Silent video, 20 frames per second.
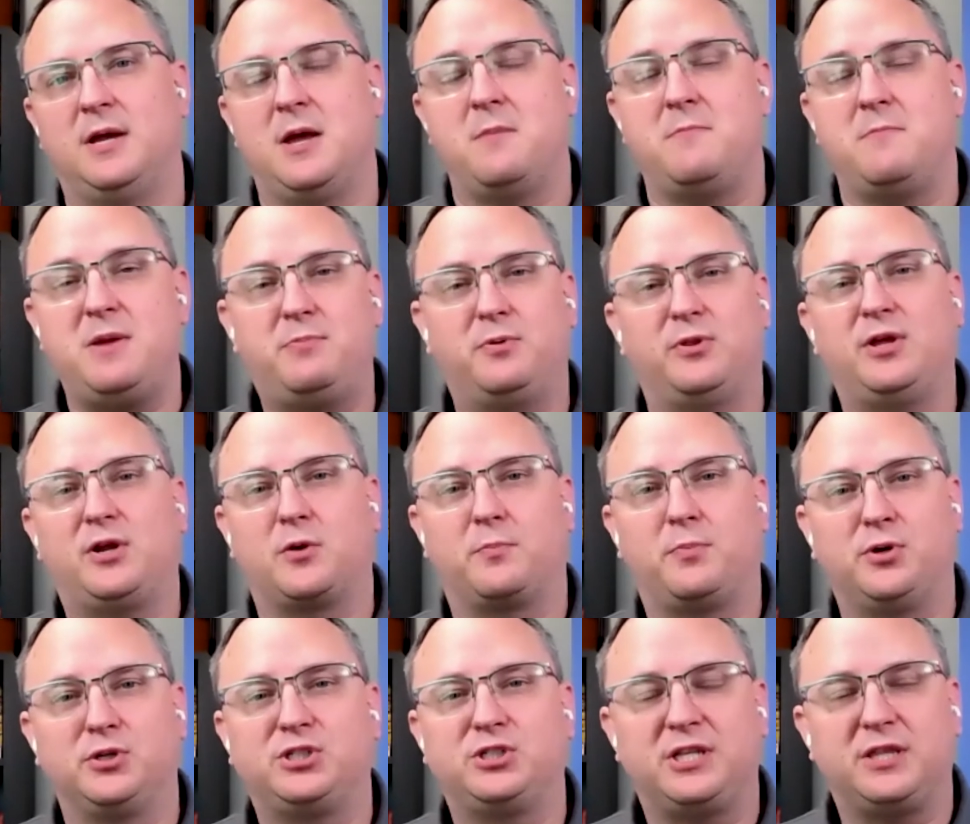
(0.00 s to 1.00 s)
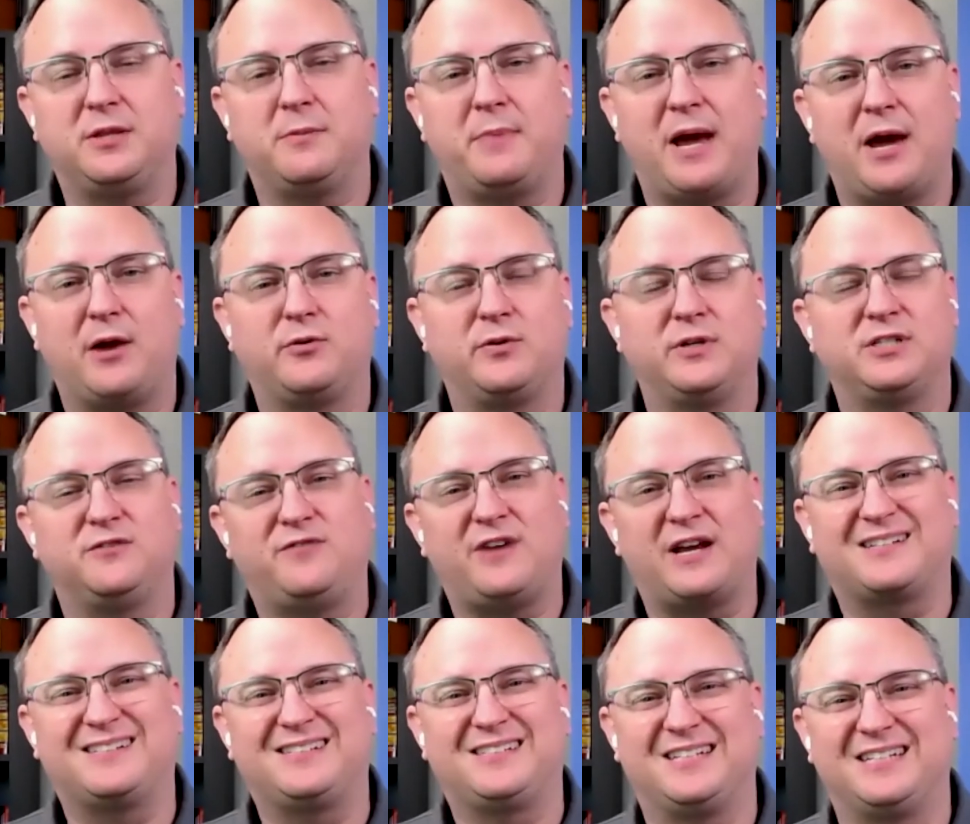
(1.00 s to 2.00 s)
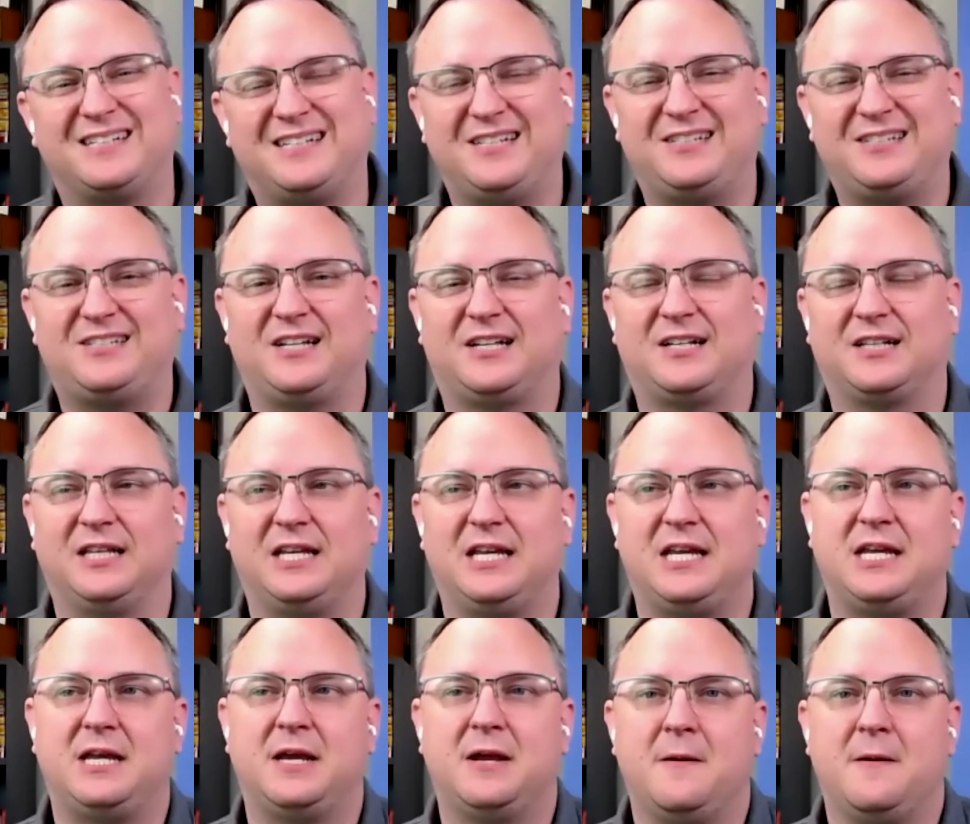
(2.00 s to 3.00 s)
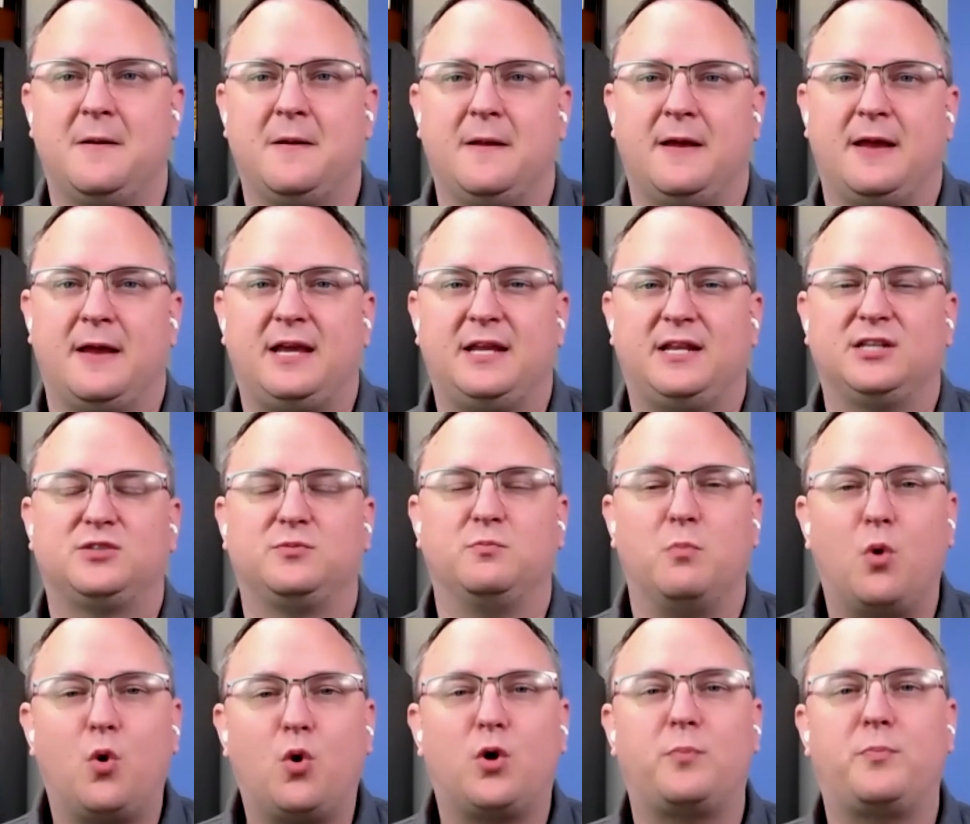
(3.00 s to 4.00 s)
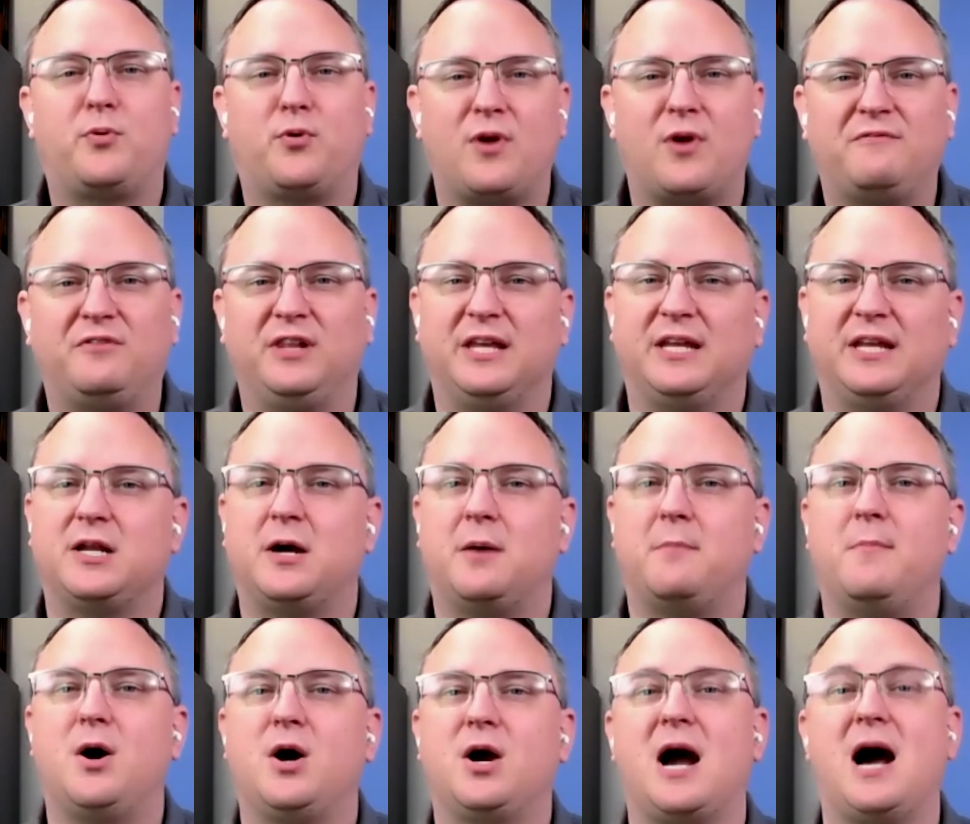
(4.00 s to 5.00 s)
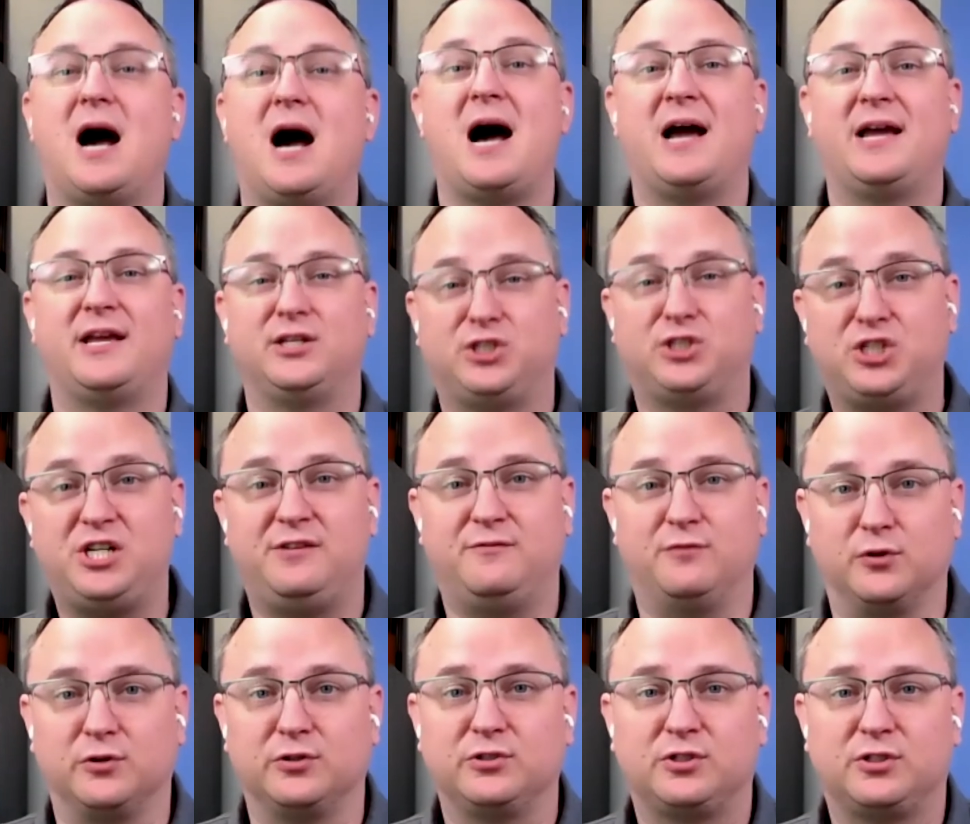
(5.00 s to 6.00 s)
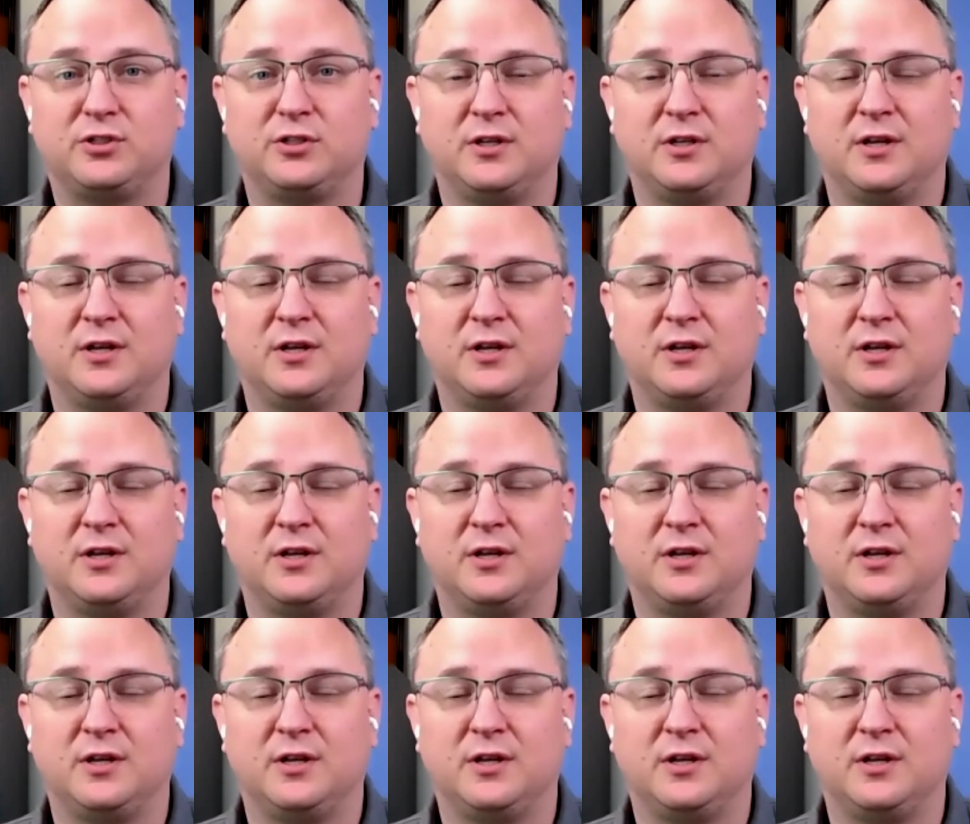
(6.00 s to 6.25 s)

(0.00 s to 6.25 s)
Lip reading: people that are pushing the boundaries. In fact, statistically, it is more prevalent among high achievers.